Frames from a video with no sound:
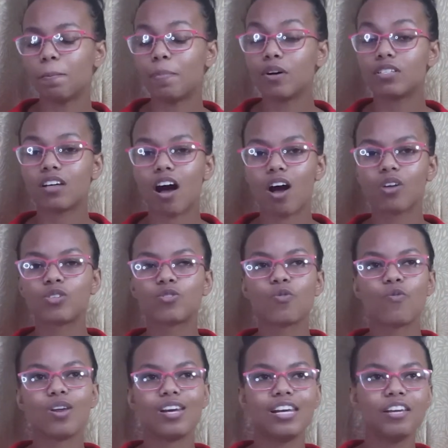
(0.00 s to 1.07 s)
but also
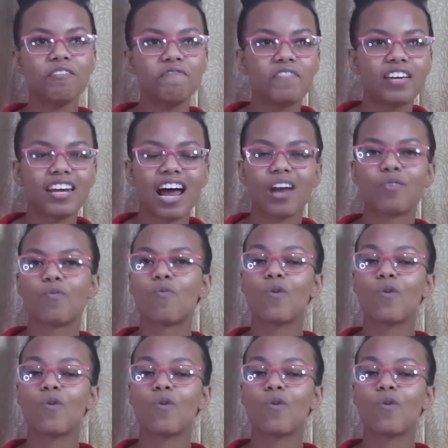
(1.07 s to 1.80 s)
living and